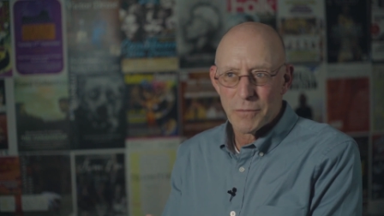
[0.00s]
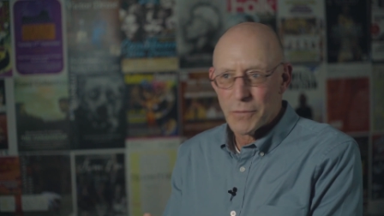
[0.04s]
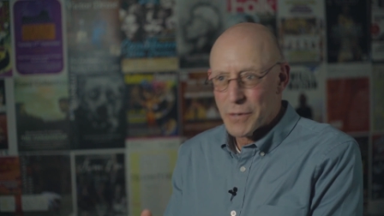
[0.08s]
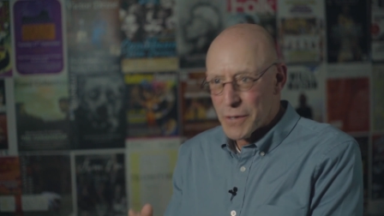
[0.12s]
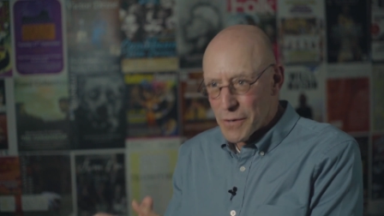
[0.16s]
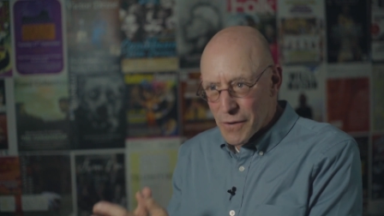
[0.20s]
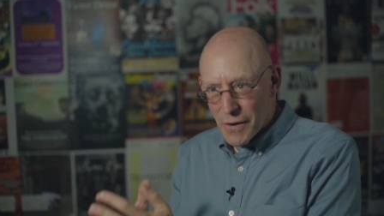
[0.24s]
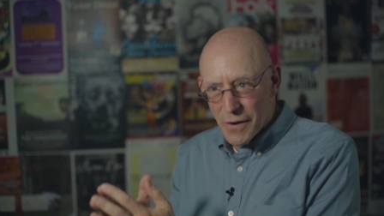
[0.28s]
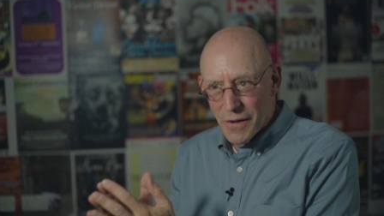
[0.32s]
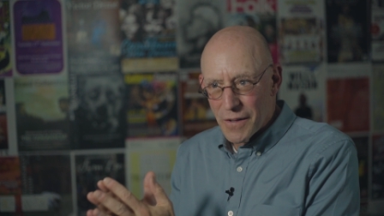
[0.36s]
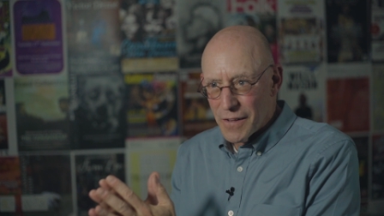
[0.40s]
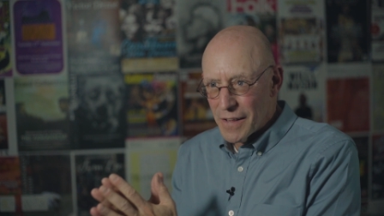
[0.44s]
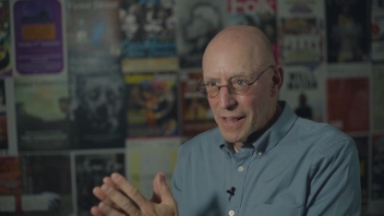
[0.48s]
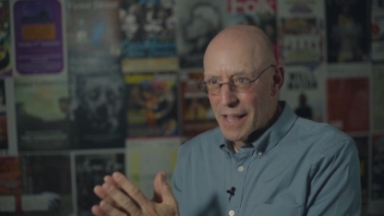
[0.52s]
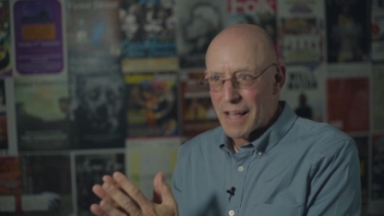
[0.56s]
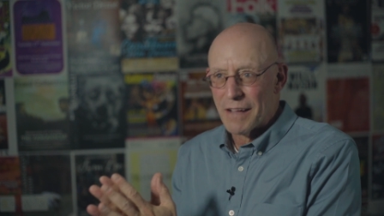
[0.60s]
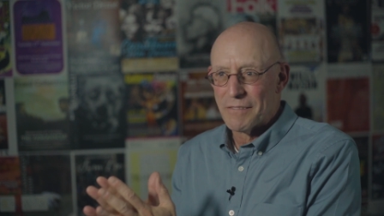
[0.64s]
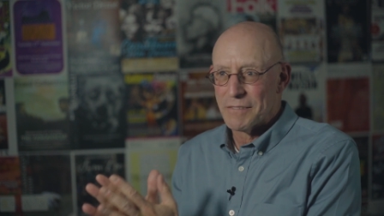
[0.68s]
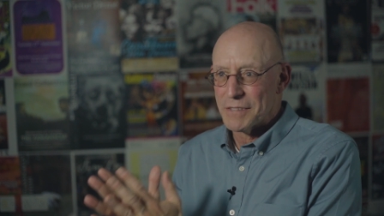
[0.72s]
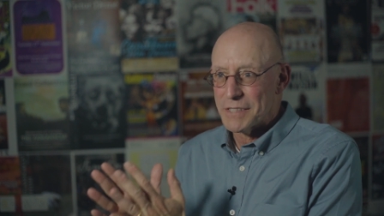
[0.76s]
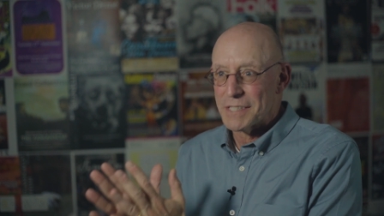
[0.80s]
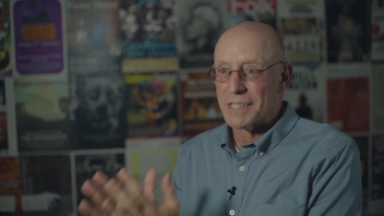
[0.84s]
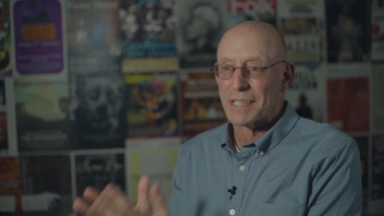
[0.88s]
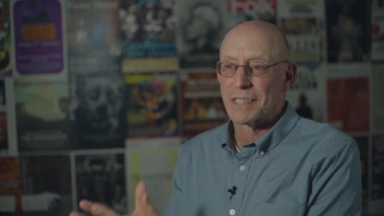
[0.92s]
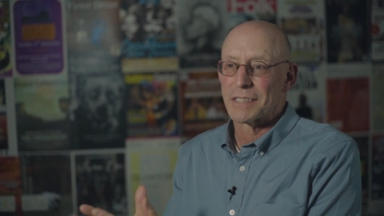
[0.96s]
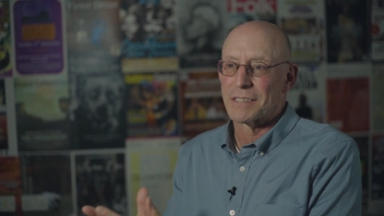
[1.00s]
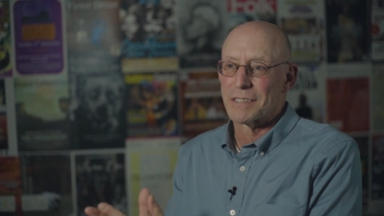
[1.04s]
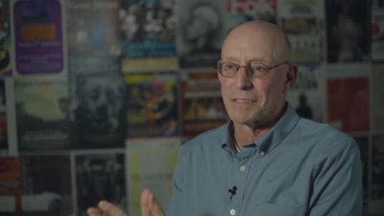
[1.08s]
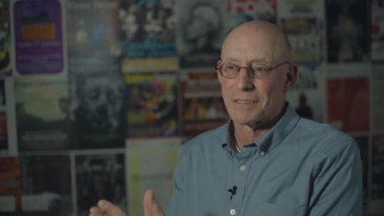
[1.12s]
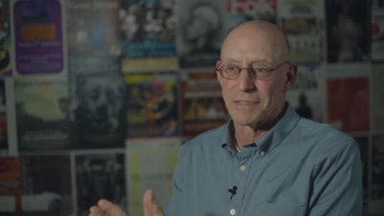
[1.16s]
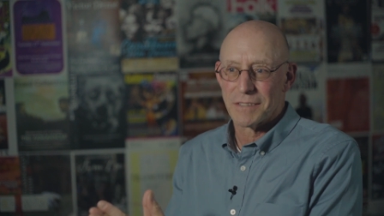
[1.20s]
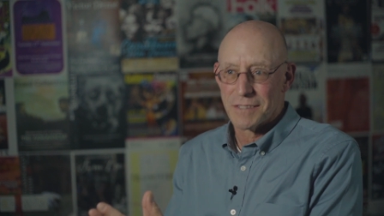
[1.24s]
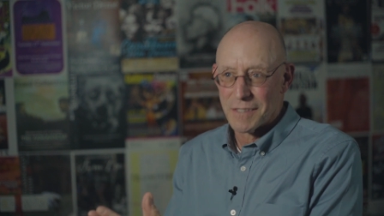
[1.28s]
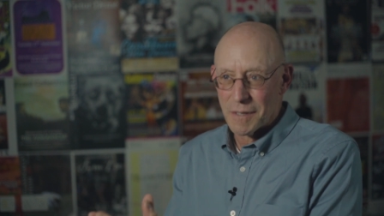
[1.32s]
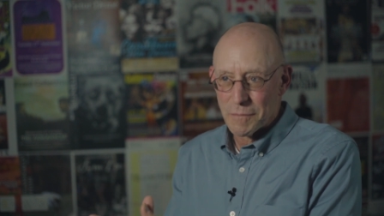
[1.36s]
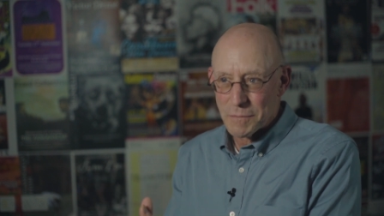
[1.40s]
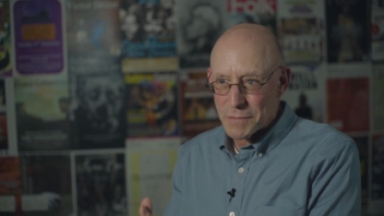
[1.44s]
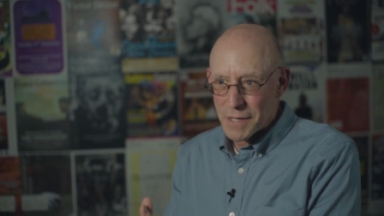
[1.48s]
We all have
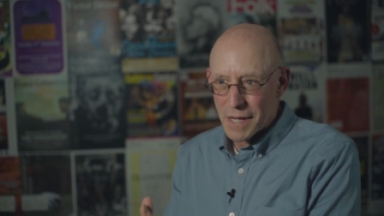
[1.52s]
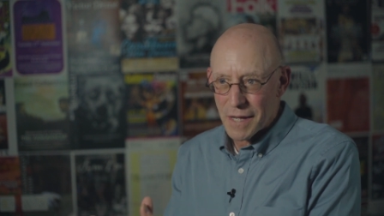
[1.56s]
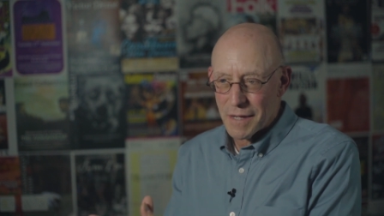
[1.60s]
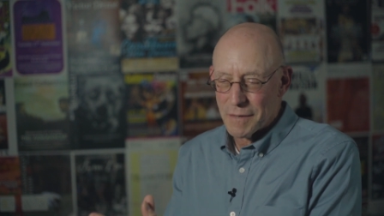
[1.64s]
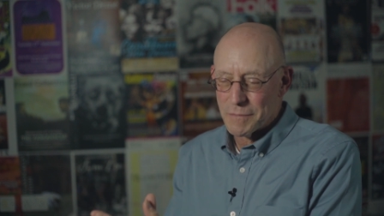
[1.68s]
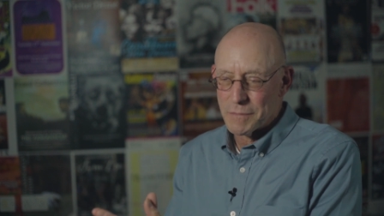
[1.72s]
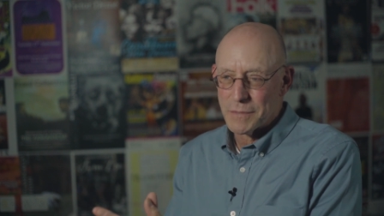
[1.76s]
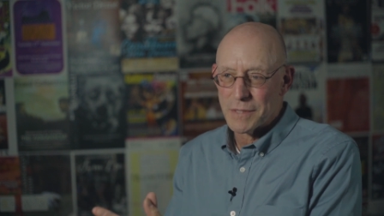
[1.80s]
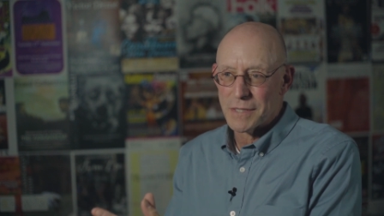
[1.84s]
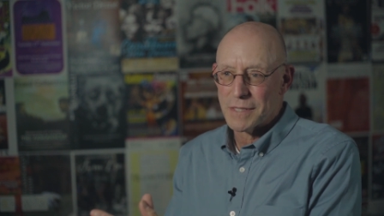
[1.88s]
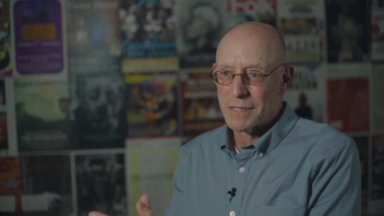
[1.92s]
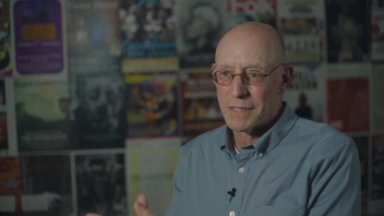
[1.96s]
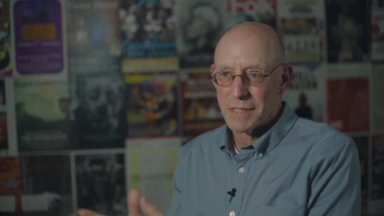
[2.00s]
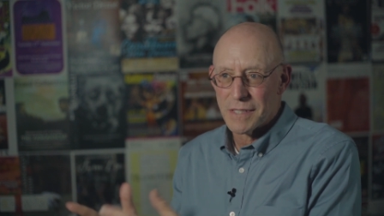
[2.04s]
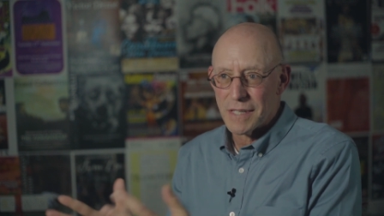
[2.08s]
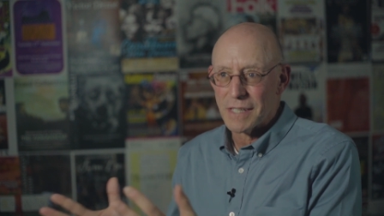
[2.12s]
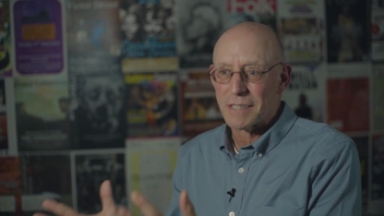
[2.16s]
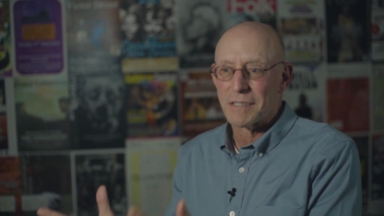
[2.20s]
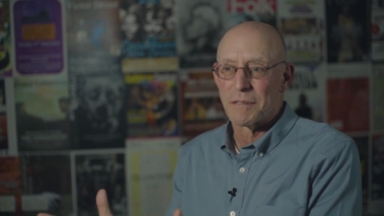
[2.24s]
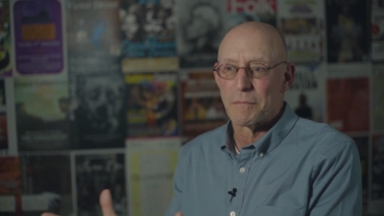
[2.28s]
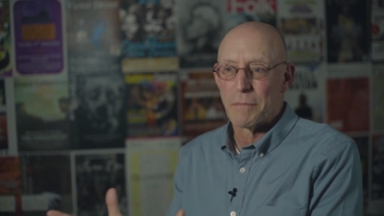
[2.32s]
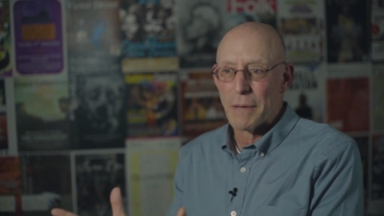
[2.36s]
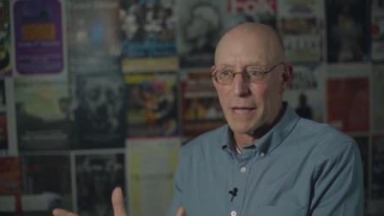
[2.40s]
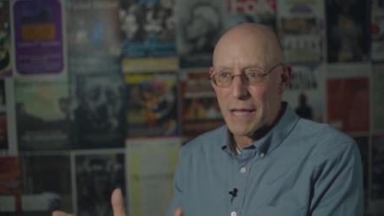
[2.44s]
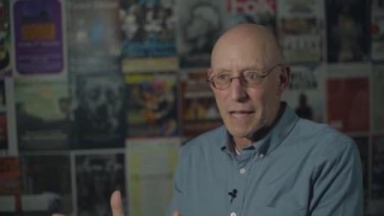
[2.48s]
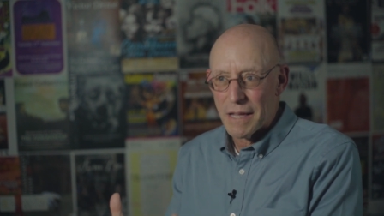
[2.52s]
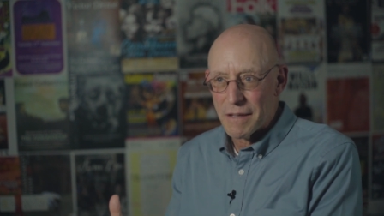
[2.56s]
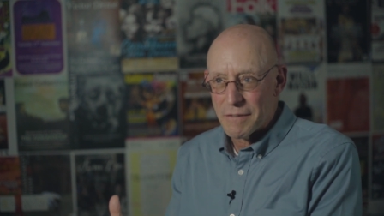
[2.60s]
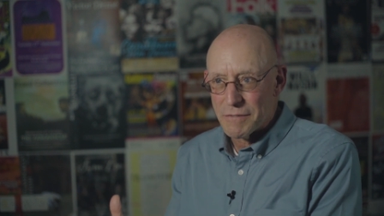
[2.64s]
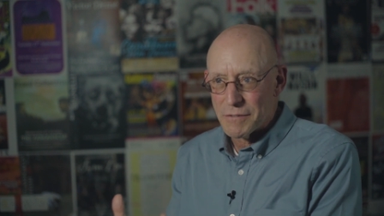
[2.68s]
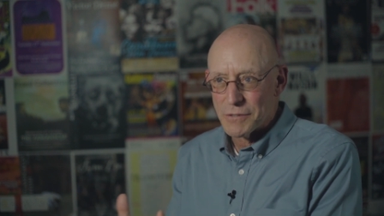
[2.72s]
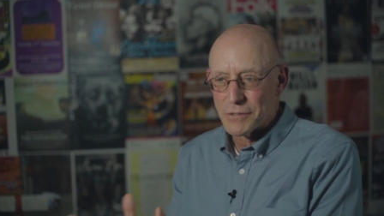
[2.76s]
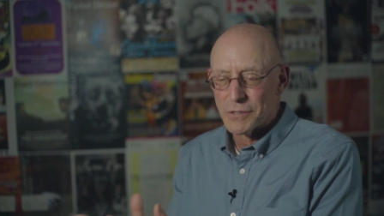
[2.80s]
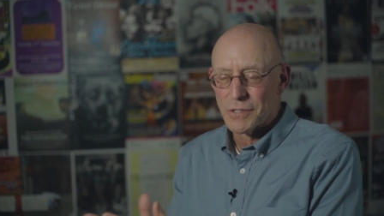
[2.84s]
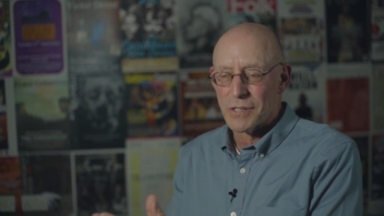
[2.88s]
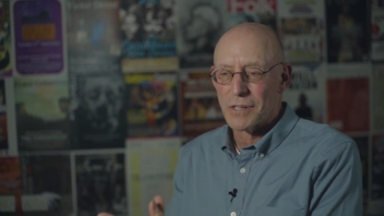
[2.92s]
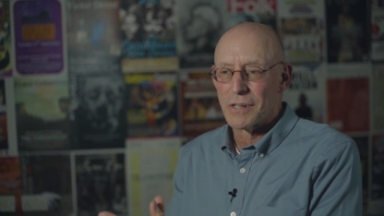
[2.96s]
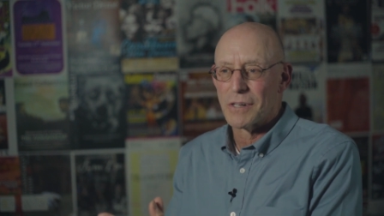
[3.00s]
addiction sometimes, addictive
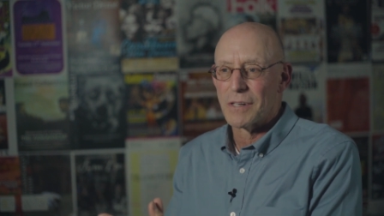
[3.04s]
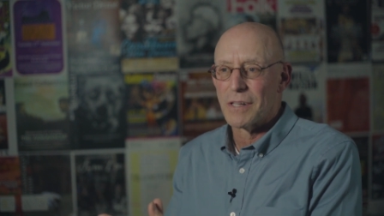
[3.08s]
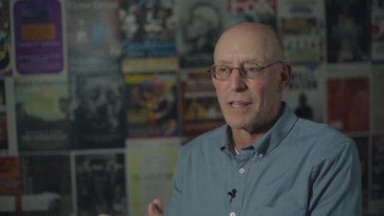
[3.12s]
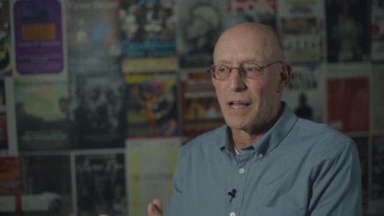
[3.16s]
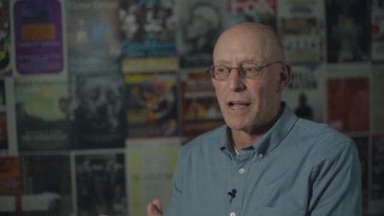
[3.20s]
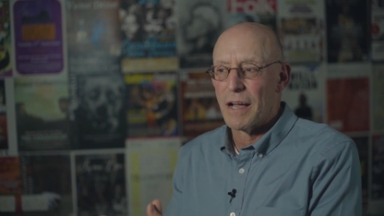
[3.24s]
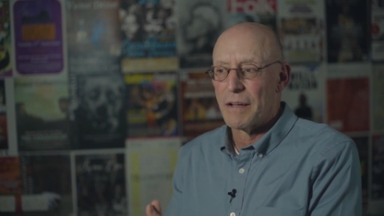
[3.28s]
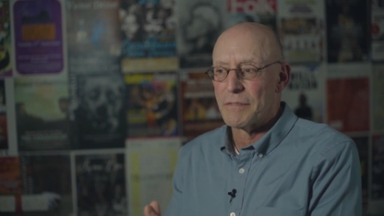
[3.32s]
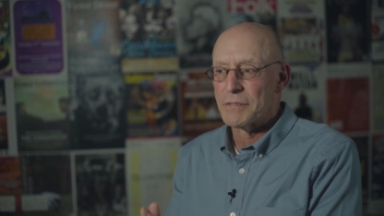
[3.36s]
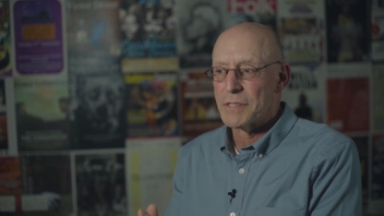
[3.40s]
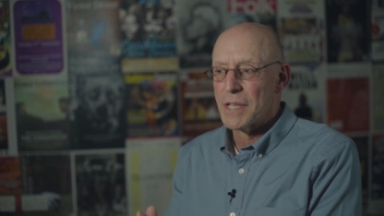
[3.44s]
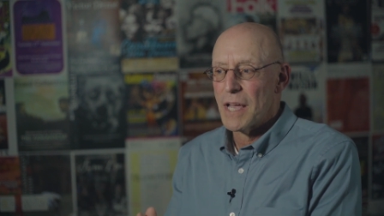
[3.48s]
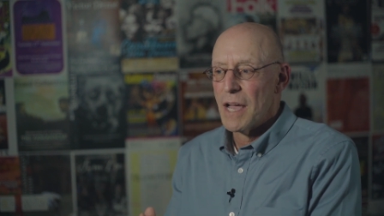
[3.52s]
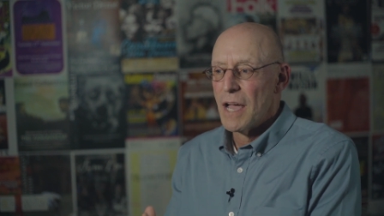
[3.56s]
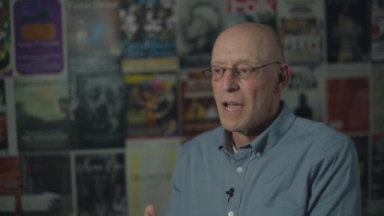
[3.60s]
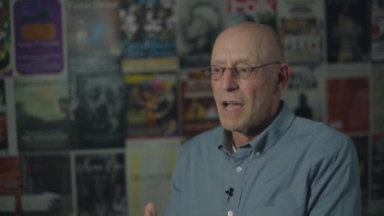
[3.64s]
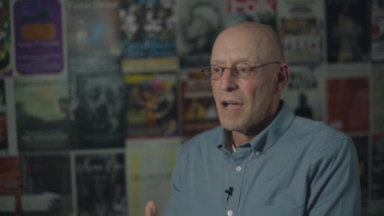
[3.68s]
behaviors in our lives.